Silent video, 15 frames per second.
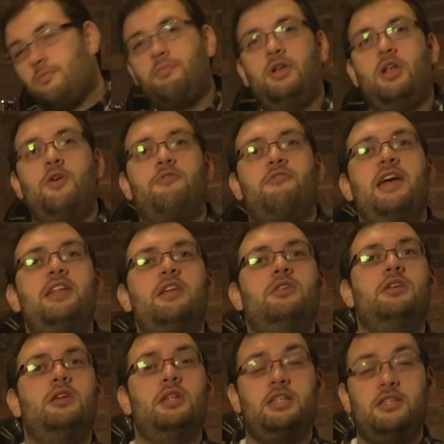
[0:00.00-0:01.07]
Below the radio
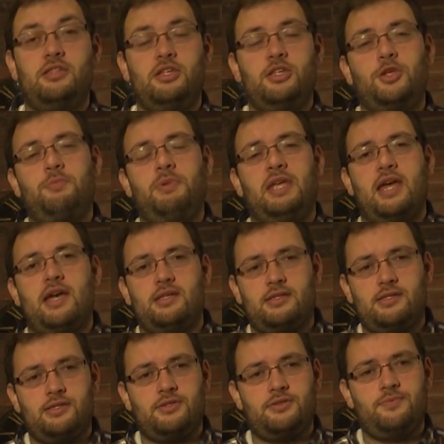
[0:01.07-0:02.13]
unit is the
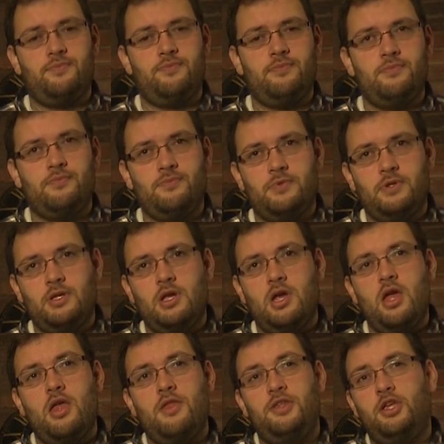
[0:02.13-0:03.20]
UPS.
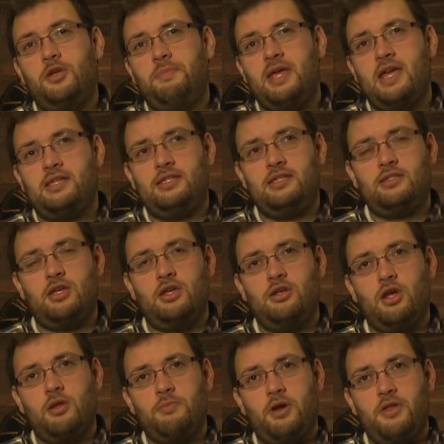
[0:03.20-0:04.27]
The UPS is turned
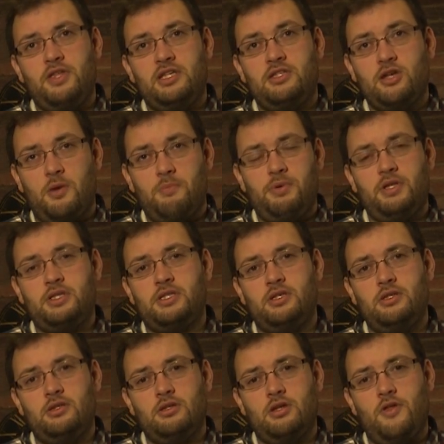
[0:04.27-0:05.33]
on by the top
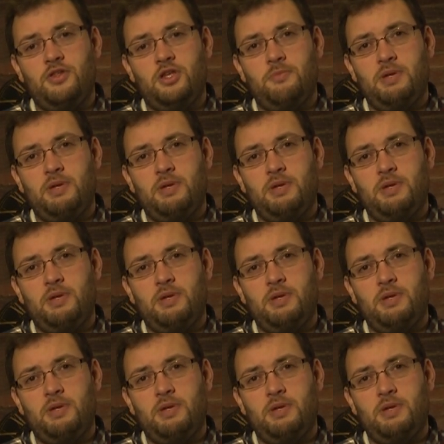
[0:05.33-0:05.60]
button on the